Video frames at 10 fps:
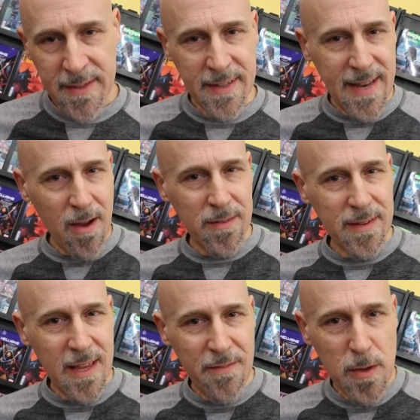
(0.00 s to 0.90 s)
Now,
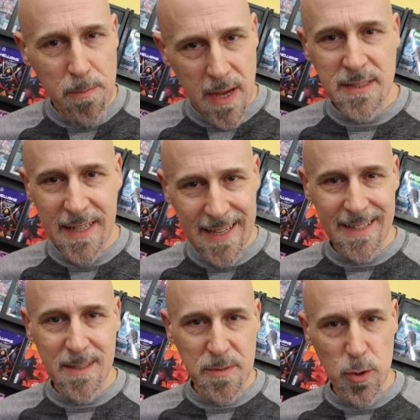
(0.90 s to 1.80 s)
if you must
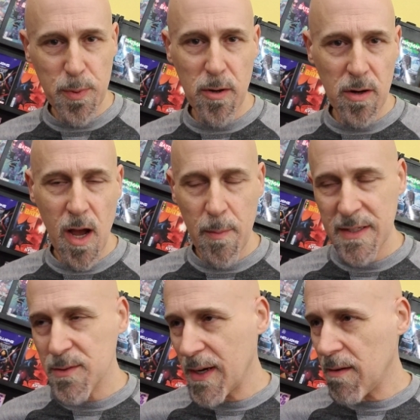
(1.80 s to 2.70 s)
get them superhero
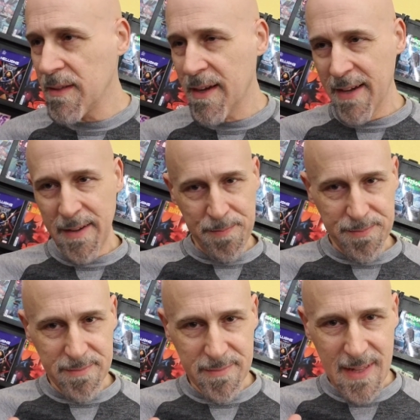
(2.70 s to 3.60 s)
comics, well,
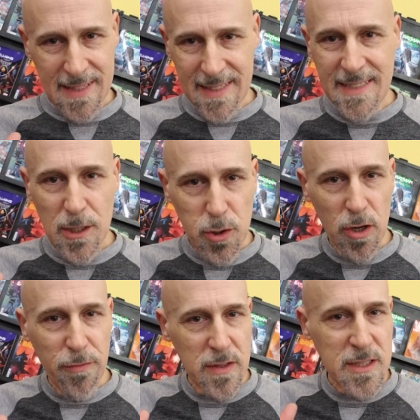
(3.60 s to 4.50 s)
at least look
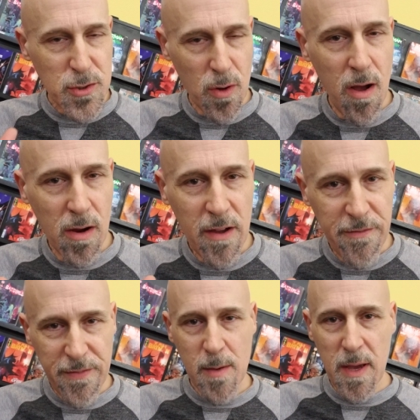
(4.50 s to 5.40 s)
for the strong
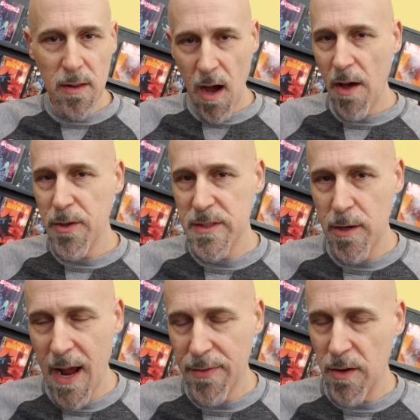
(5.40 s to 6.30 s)
female authors that
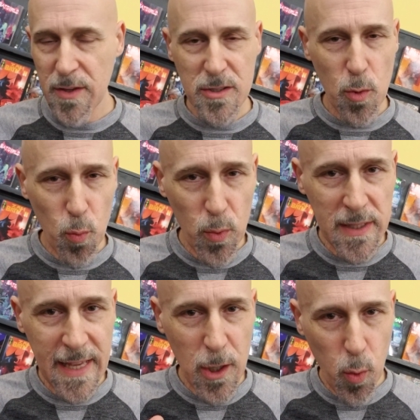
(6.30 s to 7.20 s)
are out there. There's
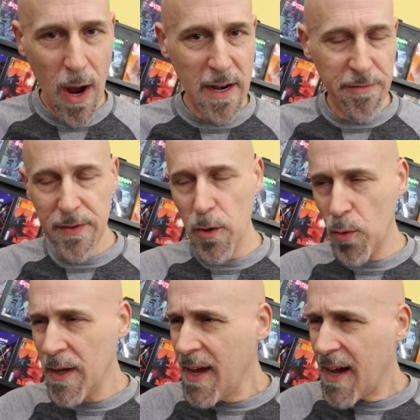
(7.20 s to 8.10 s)
really quite a
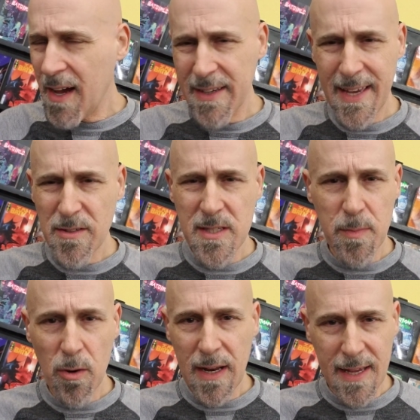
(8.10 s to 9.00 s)
few. Gail
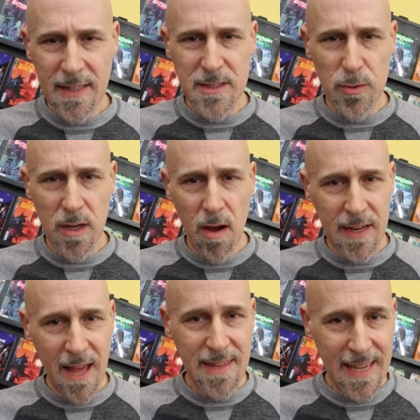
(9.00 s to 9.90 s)
Simone and Kelly Sue DeConnick,
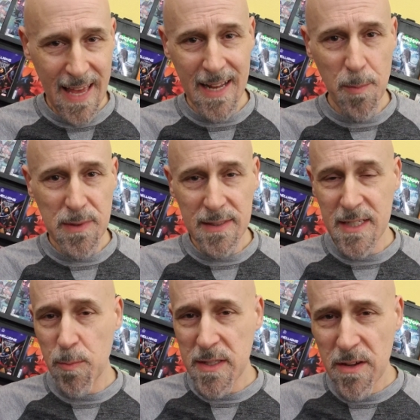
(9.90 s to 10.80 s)
I think, head up the
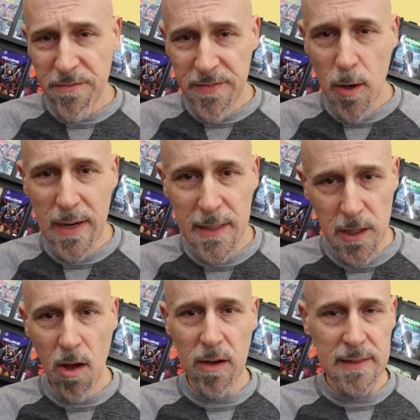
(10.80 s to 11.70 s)
list, but it's a very
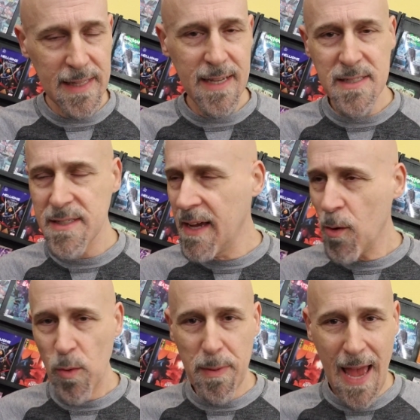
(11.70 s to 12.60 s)
long list.
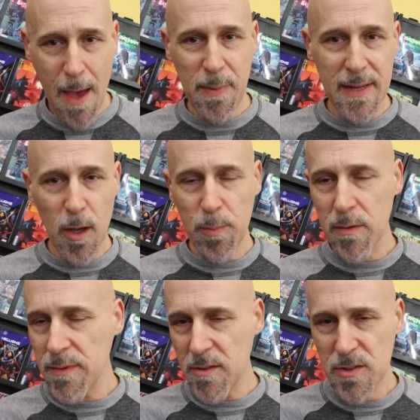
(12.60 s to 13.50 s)
We'd be happy to help
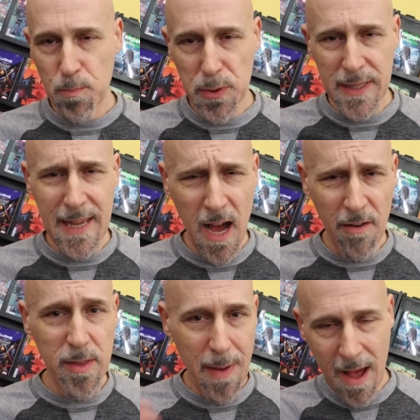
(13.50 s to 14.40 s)
you. There's plenty
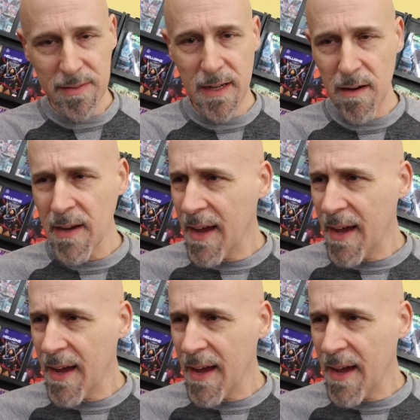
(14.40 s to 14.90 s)
of them out there.